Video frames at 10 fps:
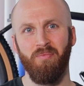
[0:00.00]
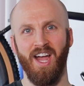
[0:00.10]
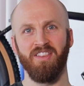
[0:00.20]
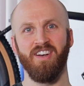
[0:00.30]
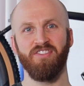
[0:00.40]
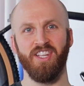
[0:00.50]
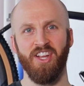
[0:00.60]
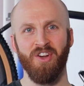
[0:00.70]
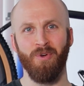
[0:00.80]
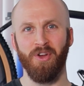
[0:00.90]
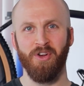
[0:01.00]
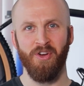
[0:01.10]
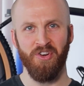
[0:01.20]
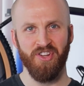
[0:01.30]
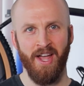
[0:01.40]
I'd love to hear what your
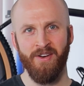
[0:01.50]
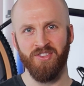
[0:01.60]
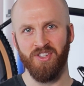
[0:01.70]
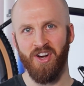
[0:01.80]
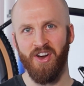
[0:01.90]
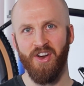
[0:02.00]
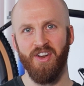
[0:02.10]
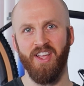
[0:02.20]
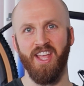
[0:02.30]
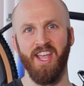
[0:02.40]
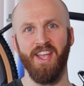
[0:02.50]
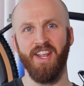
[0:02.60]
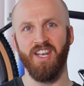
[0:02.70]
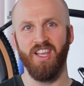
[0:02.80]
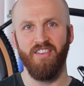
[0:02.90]
current tires are,
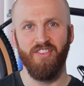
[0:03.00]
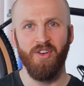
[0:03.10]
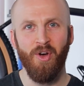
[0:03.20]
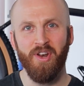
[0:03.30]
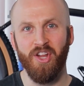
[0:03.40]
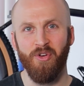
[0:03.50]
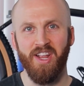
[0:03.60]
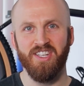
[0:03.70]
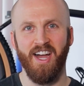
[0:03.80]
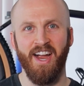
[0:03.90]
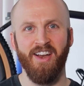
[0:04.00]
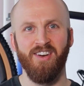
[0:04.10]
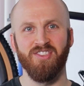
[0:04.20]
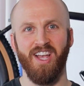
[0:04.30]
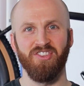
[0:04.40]
and if you know any great
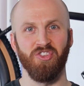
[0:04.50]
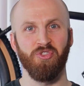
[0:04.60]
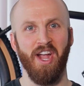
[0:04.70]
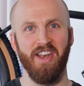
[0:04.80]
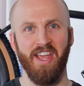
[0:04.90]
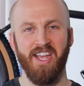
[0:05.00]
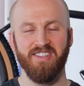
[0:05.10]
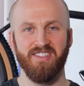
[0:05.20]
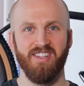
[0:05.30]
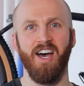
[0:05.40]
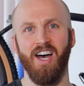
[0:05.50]
tires I should try next,